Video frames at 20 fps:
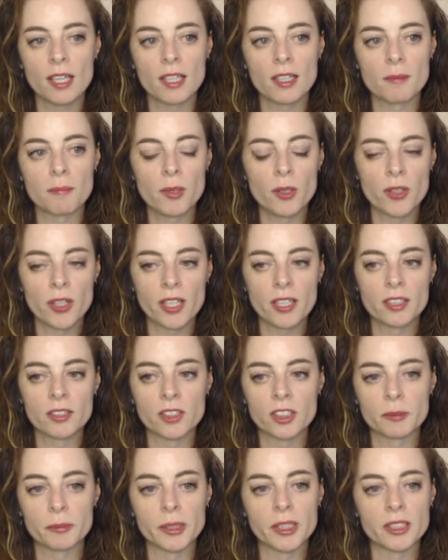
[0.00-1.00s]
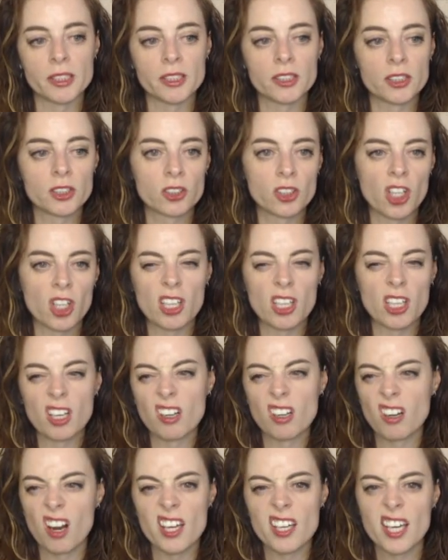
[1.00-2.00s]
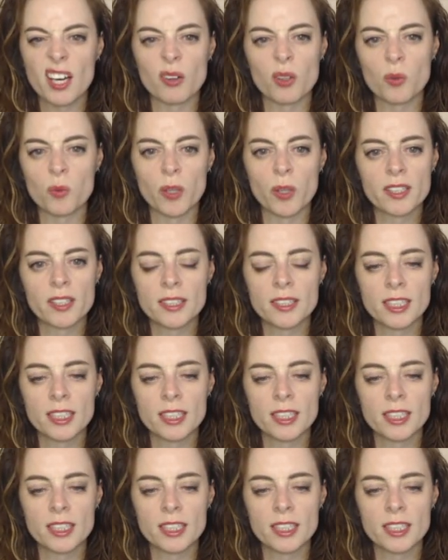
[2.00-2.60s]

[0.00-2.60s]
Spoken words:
plugin just because I like how it